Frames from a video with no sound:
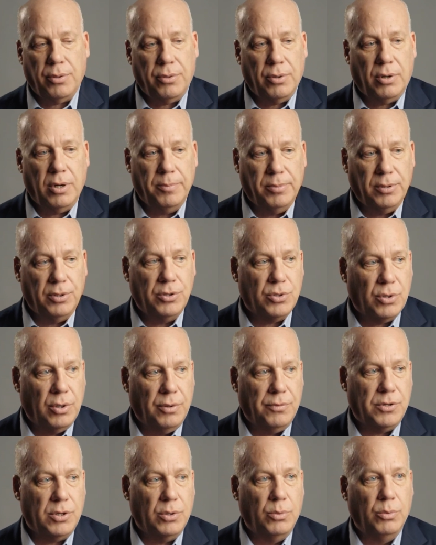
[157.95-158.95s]
Authority Police
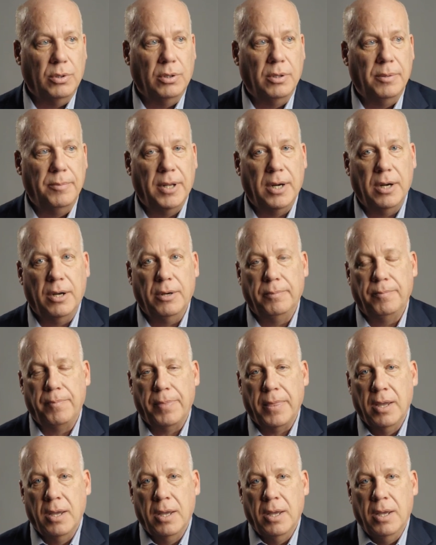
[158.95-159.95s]
Officer Will Jimeno.
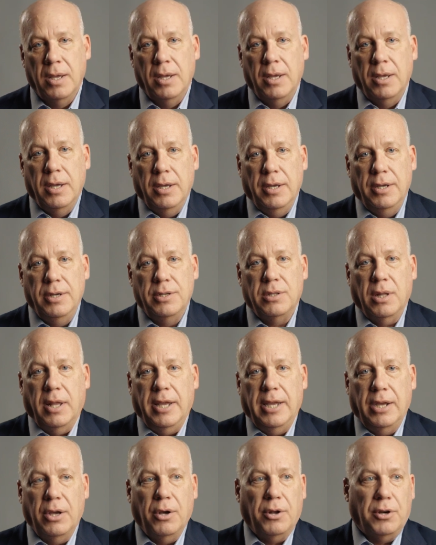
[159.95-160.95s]
He's
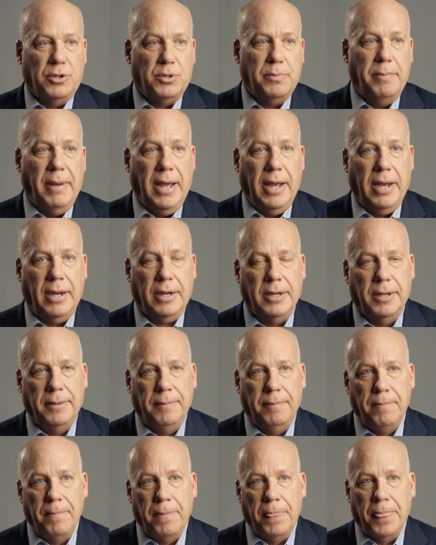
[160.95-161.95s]
laying on his back,
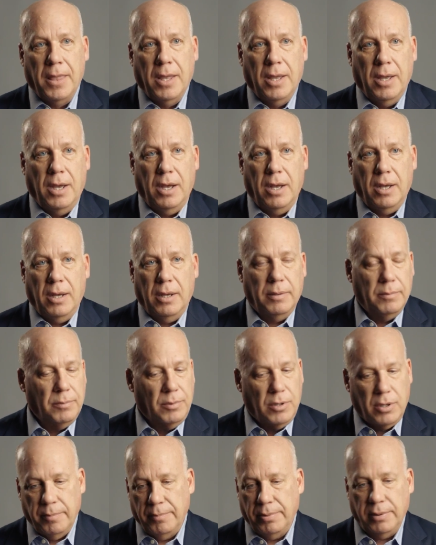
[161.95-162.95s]

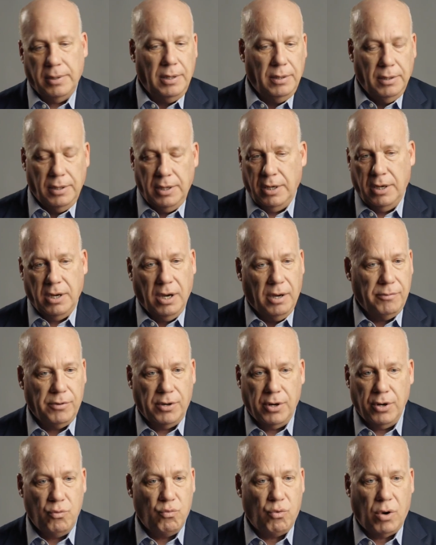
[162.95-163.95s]
completely
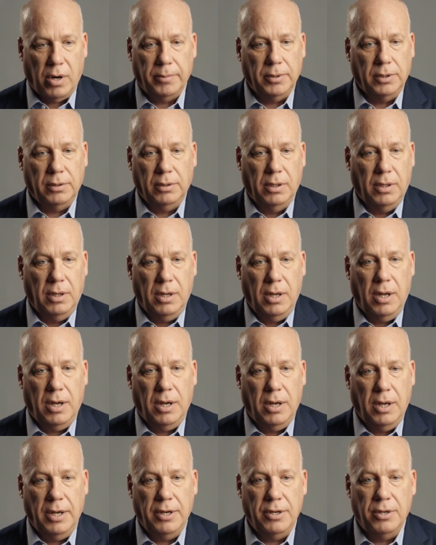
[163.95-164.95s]
covered in rubble
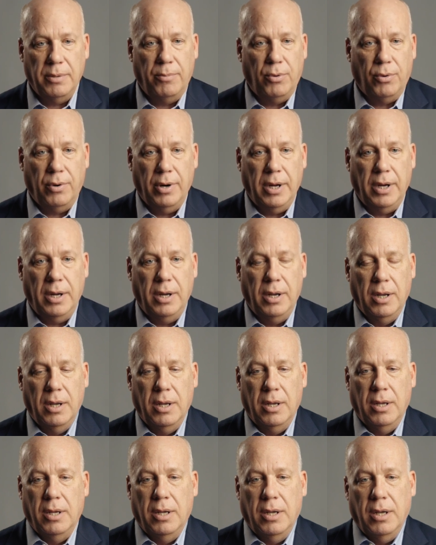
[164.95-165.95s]
and debris.
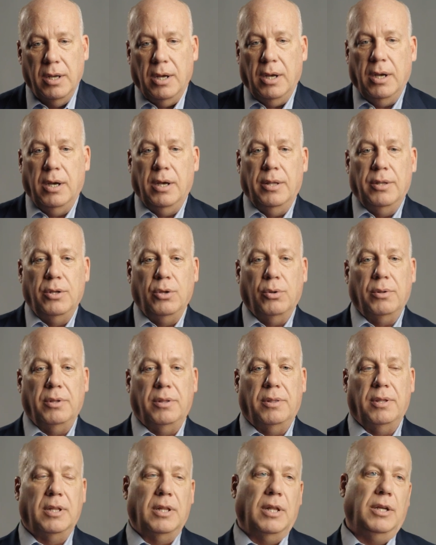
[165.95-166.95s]
The
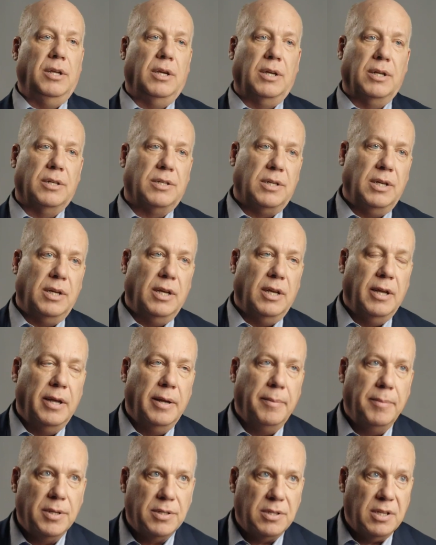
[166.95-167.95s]
only thing that you can see of
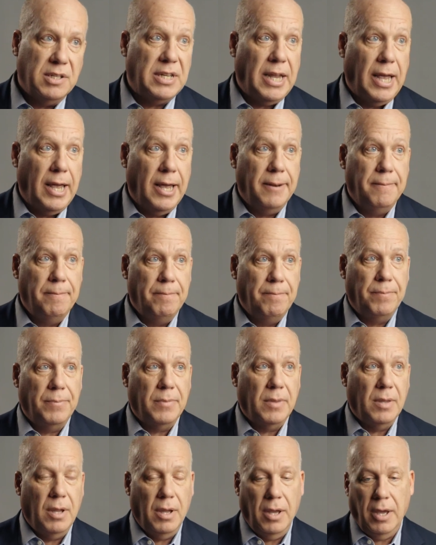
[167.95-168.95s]
him is his head
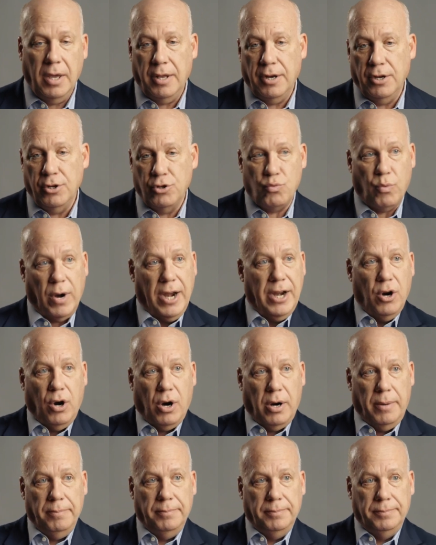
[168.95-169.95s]
and his right
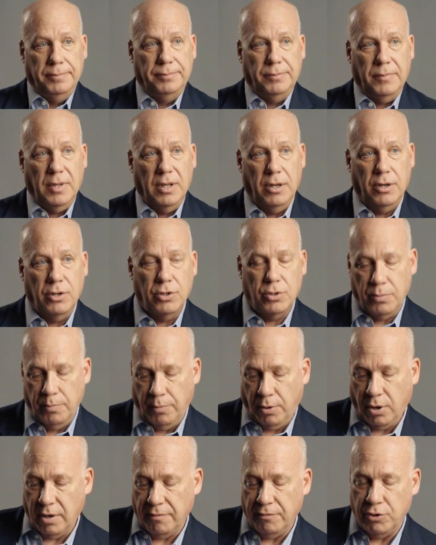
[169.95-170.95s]
arm and this
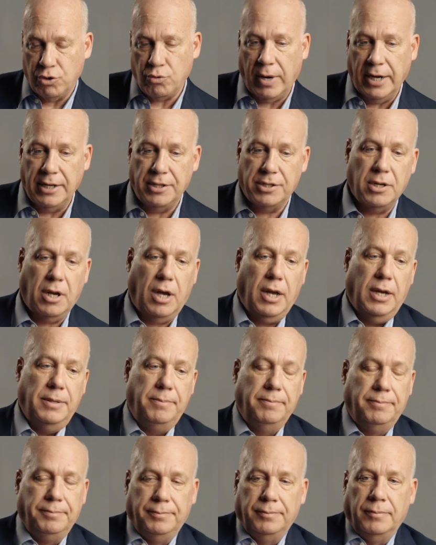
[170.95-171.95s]
part of his right side.